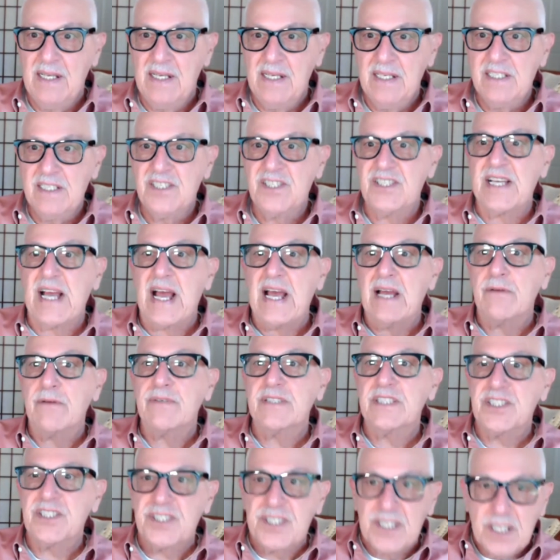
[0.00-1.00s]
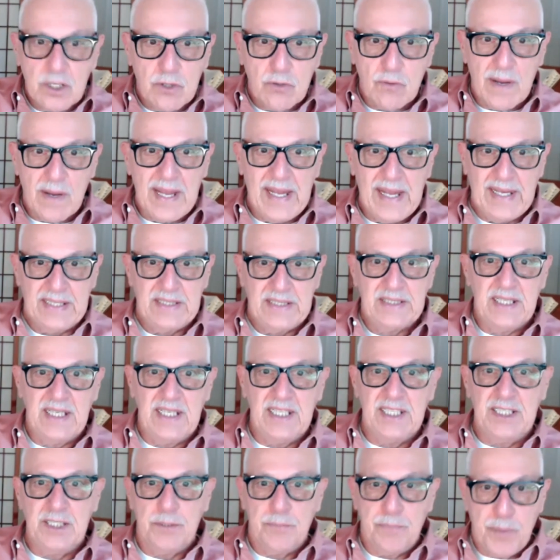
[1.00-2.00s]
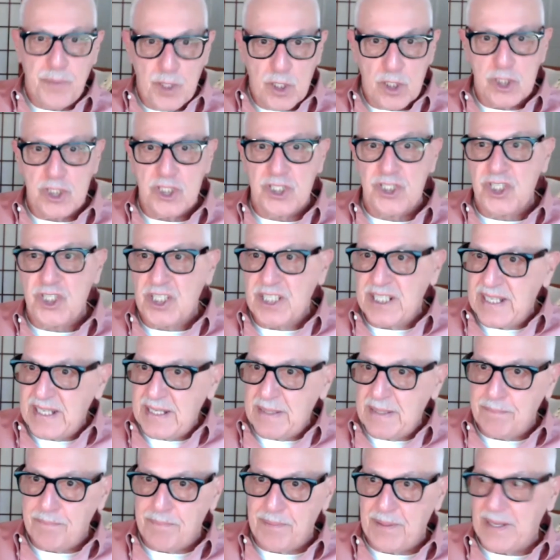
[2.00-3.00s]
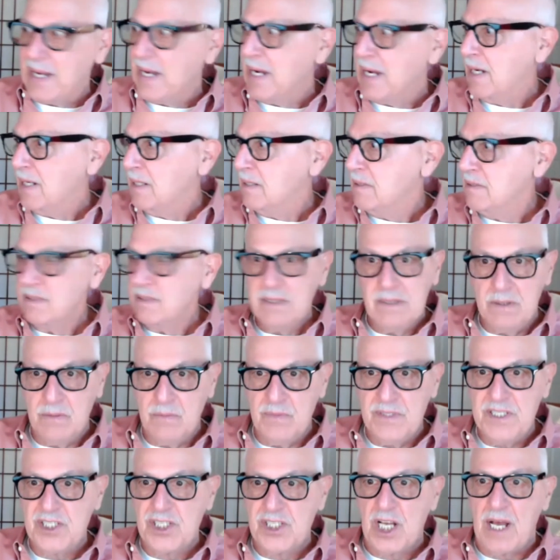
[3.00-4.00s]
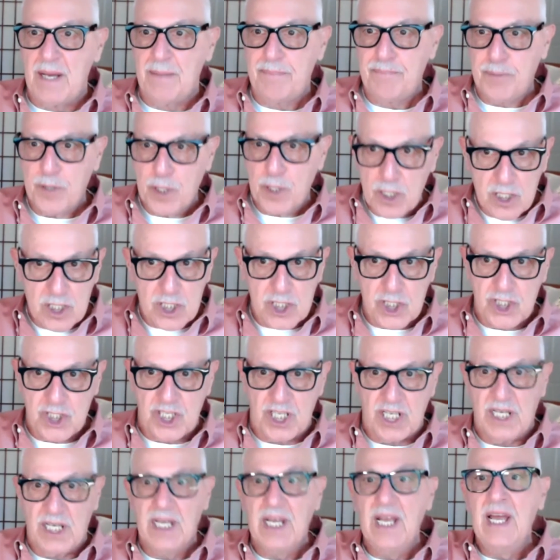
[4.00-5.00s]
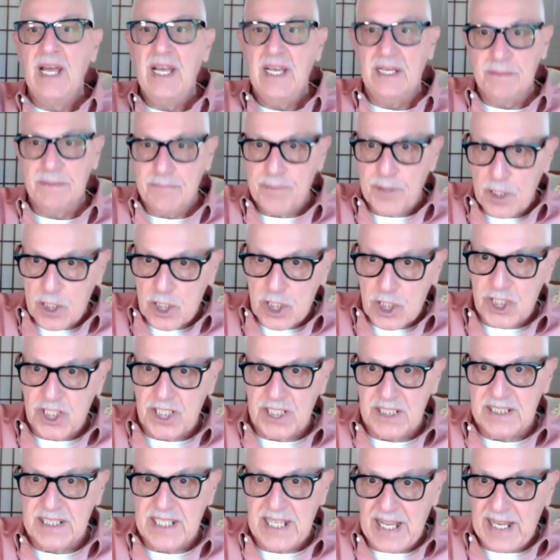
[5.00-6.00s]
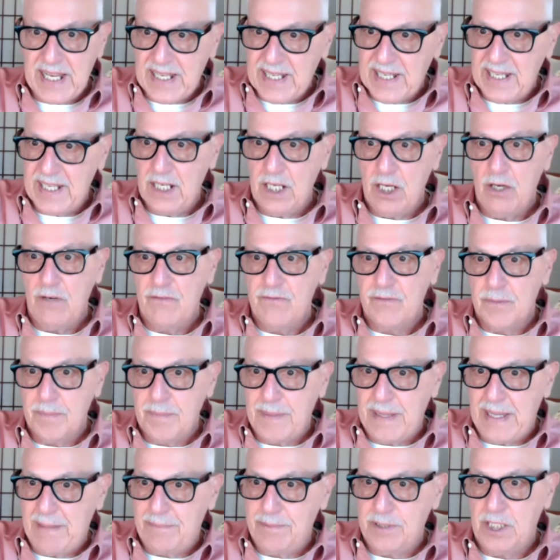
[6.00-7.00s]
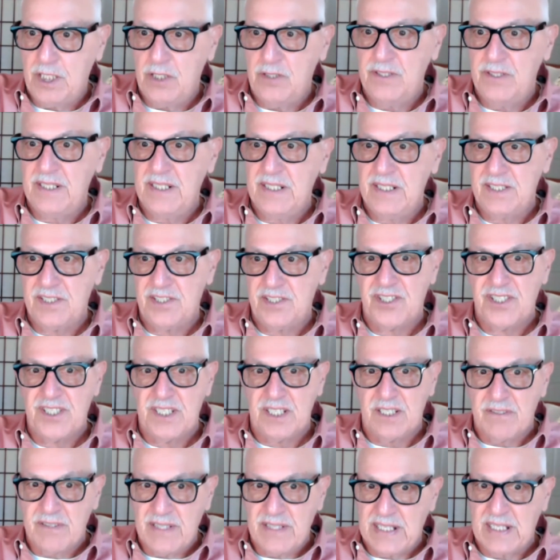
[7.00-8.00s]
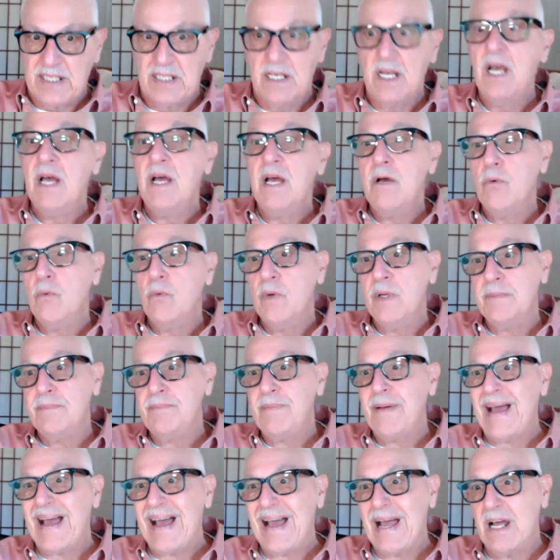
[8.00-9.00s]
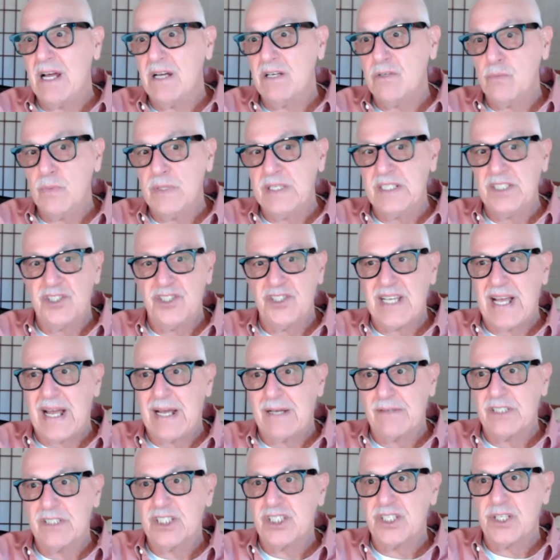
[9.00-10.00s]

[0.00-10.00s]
Cyrus the Great and the Persian Empire. We saw Persia and Persian taking over Babylonian Assyria when Cyrus